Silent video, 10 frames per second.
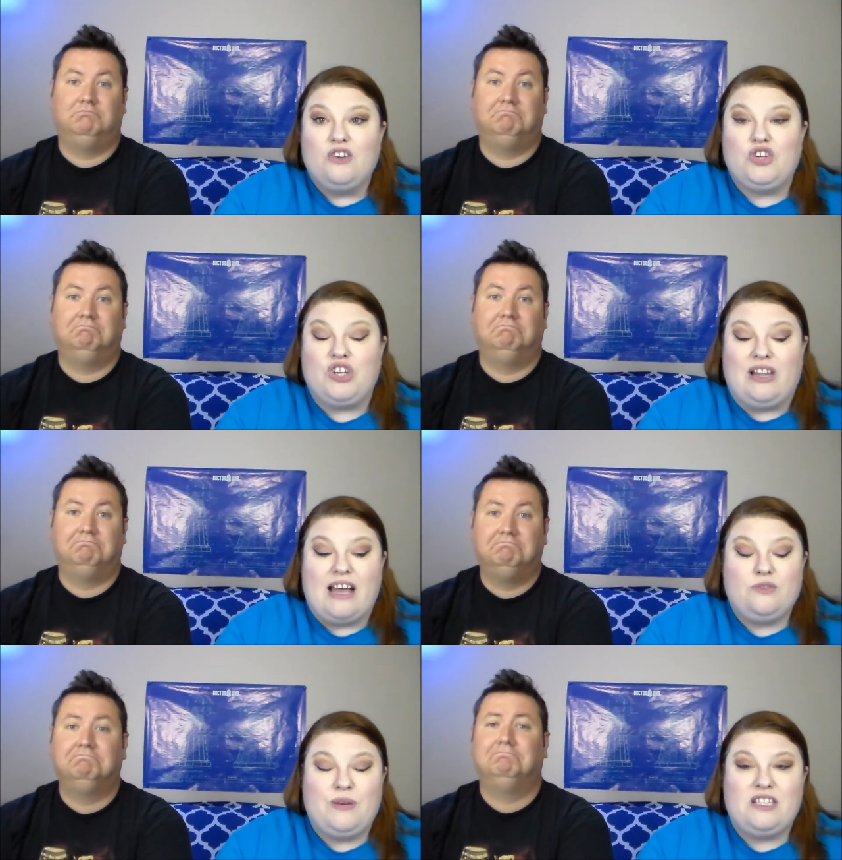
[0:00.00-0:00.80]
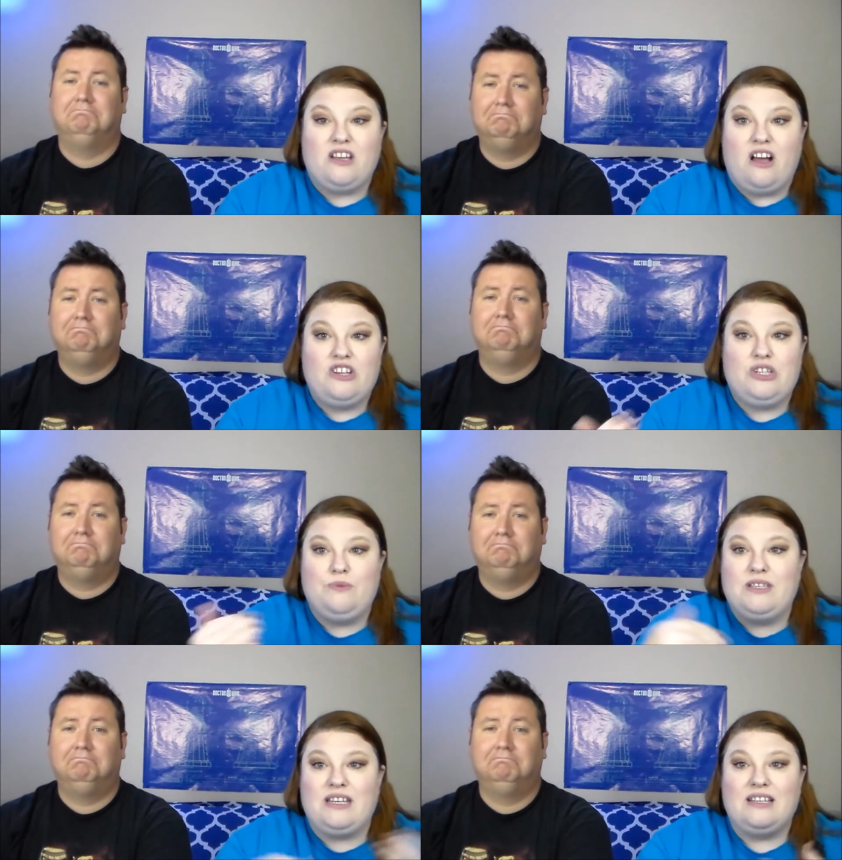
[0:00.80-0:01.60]
Speaker 1: She, last we saw, she
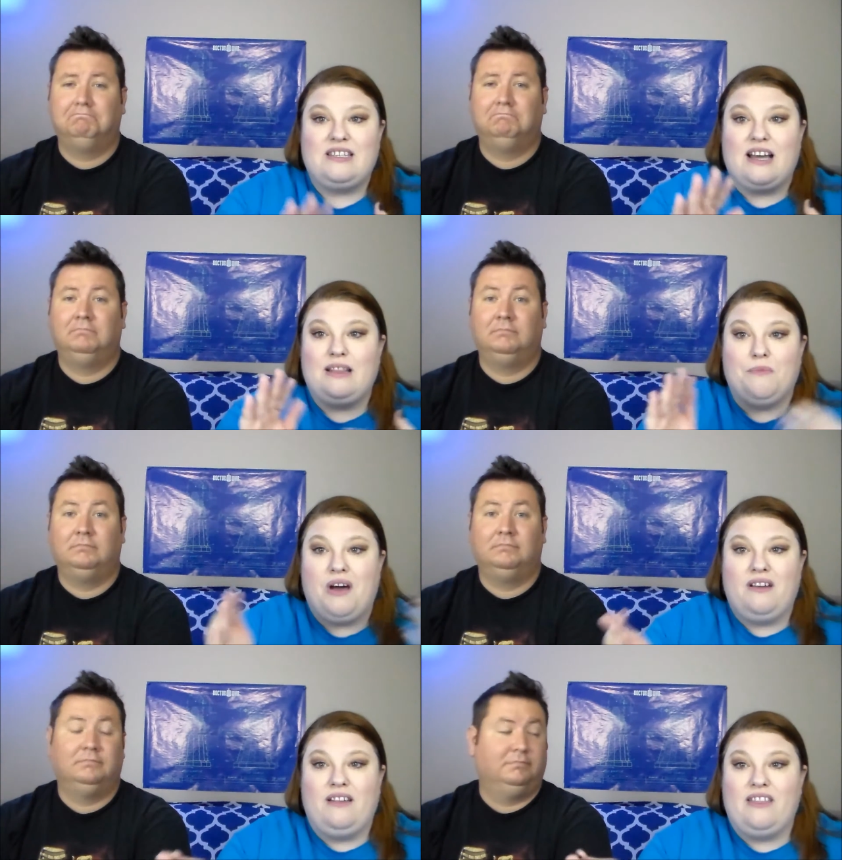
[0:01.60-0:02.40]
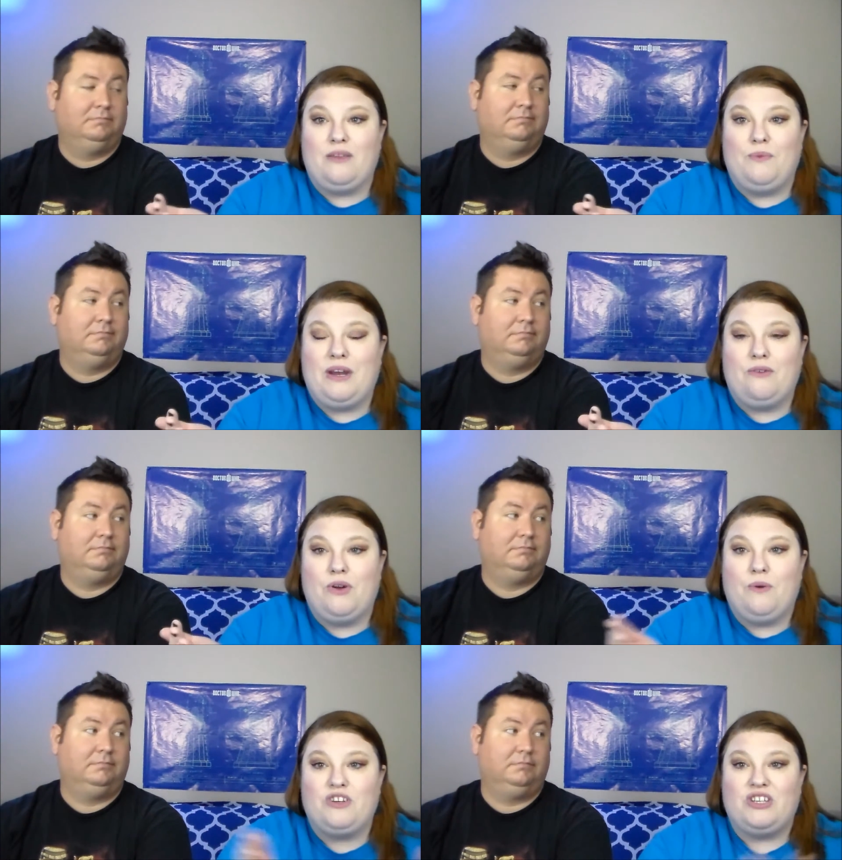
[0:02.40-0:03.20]
was inside the monolith, and we don't
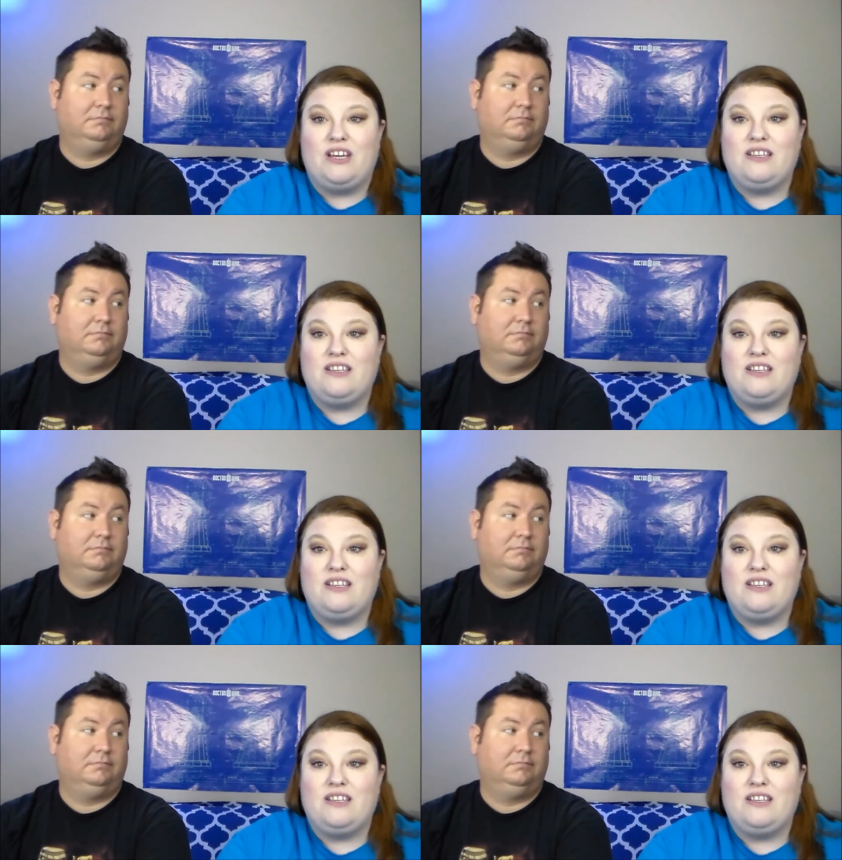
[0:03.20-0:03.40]
know where she